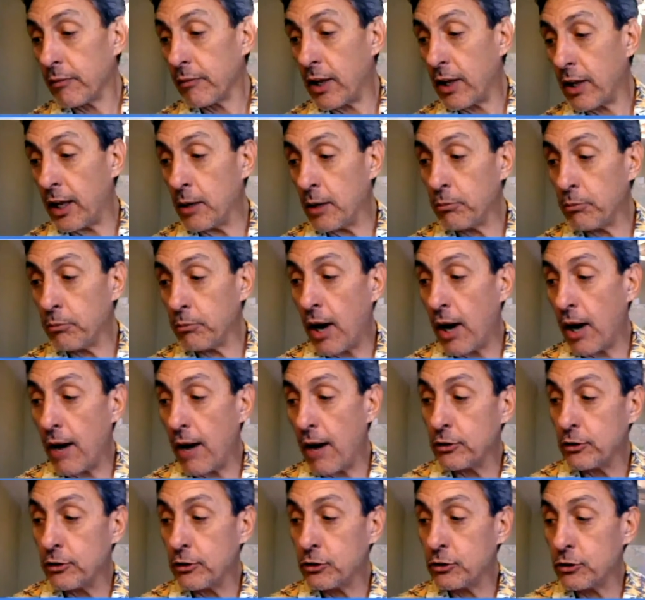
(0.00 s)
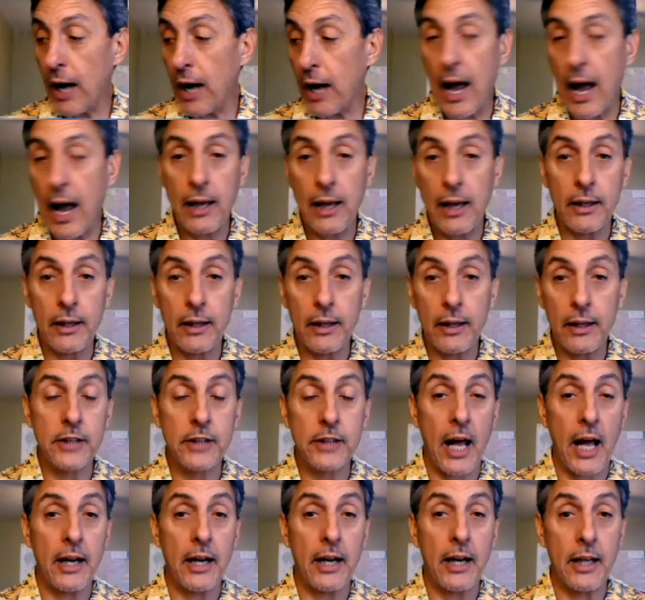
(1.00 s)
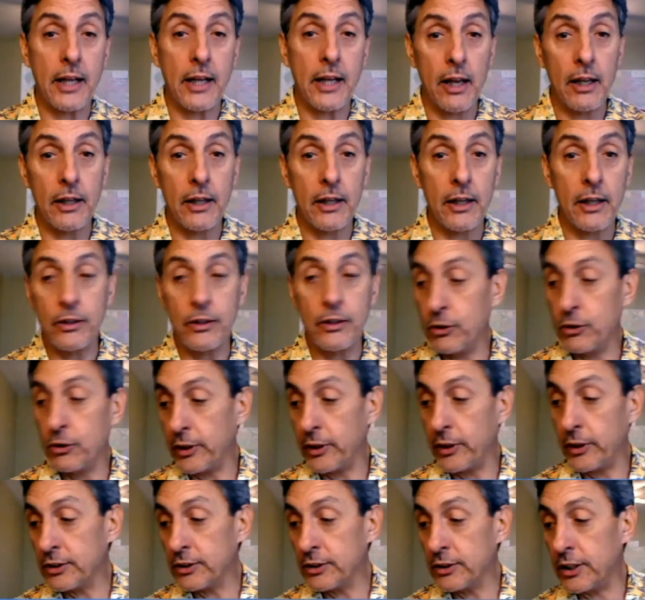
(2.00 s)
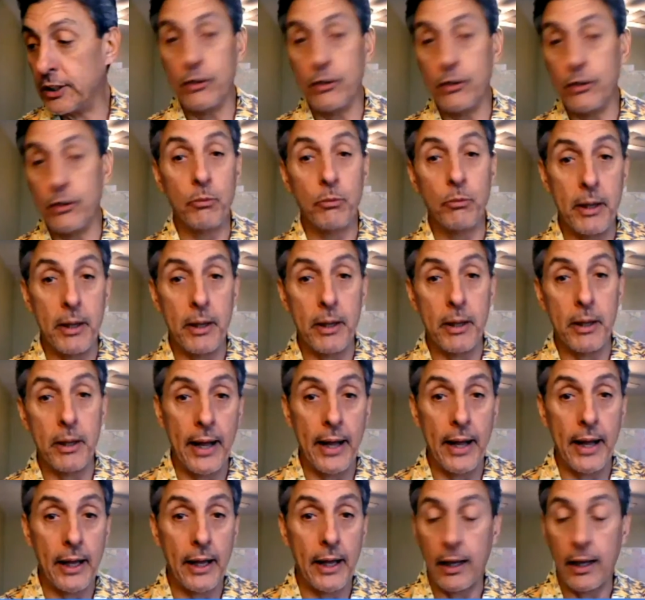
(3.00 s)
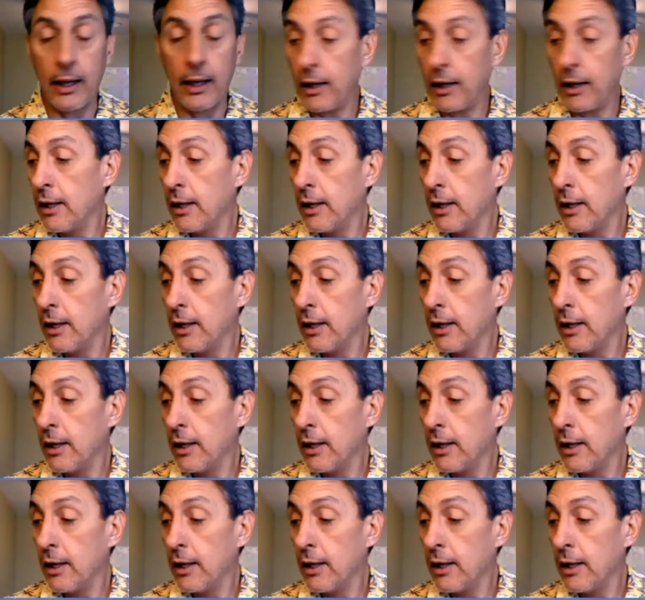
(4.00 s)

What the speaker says: in Providence, Rhode Island, Janet Yellen, who is the new Ben Bernanke,